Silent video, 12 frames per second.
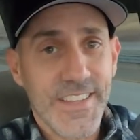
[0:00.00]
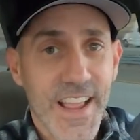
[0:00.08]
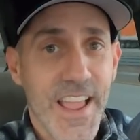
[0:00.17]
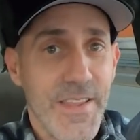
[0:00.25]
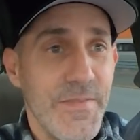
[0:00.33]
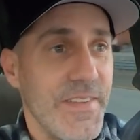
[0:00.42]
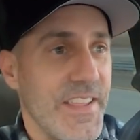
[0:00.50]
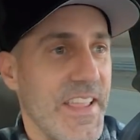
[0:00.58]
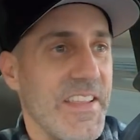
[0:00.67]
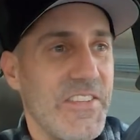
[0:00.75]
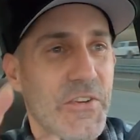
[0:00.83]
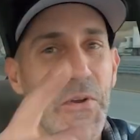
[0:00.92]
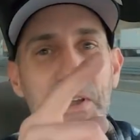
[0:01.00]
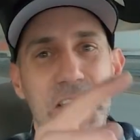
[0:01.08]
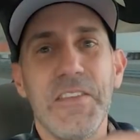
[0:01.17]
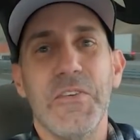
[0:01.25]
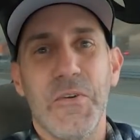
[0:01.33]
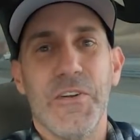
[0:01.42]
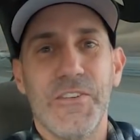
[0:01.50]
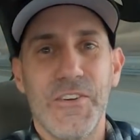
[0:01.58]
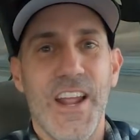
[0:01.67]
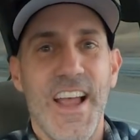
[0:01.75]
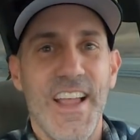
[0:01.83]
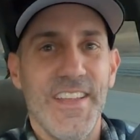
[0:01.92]
time, enjoy your
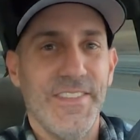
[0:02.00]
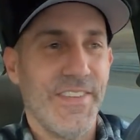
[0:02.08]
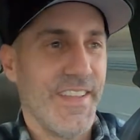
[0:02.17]
drive.